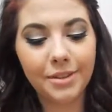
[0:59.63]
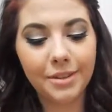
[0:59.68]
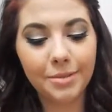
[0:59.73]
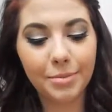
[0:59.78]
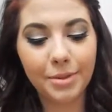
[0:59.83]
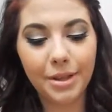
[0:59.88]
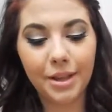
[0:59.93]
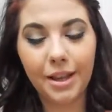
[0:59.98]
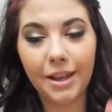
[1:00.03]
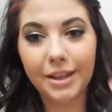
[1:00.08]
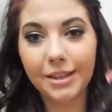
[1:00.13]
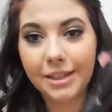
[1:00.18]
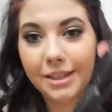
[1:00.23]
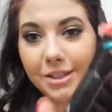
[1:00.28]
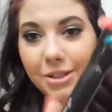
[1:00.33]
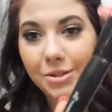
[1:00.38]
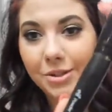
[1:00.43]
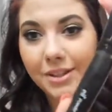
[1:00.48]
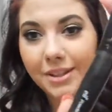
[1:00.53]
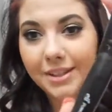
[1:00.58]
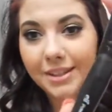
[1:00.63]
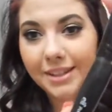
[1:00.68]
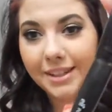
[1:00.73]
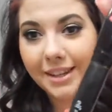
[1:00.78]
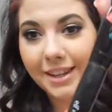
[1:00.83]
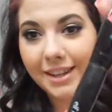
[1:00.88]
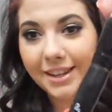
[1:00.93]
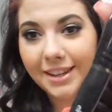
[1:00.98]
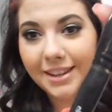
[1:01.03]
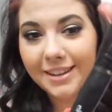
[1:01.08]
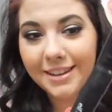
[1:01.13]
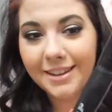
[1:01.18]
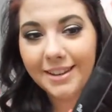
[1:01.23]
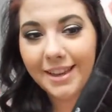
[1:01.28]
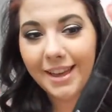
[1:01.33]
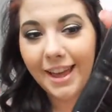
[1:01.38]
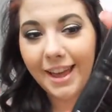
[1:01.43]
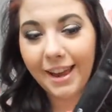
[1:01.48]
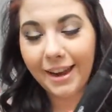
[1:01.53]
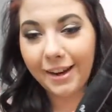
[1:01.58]
because, as you can see,
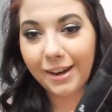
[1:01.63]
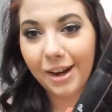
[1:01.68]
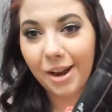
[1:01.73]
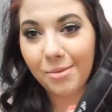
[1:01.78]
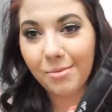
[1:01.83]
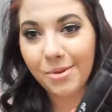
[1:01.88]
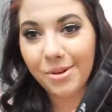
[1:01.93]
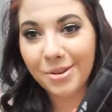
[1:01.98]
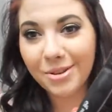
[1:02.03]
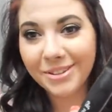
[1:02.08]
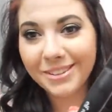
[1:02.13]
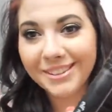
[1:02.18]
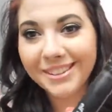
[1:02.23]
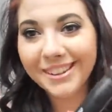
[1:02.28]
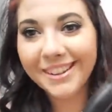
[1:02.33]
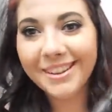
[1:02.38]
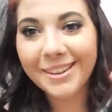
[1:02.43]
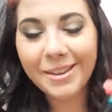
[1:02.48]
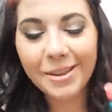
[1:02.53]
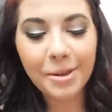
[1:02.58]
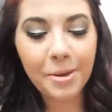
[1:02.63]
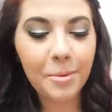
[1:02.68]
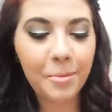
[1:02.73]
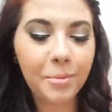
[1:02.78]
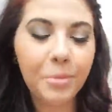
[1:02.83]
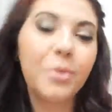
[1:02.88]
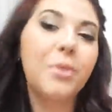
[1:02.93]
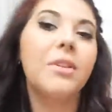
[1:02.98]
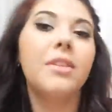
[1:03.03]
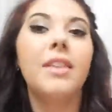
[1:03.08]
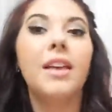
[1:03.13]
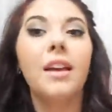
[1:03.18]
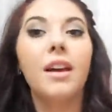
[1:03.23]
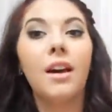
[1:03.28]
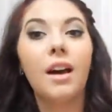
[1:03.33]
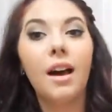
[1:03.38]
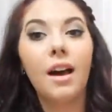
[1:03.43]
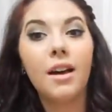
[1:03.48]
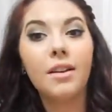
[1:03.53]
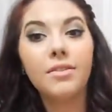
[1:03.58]
I can almost pull that
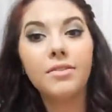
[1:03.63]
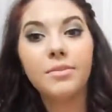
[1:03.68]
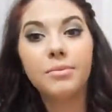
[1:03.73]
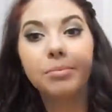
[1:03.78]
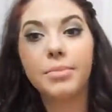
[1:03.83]
off,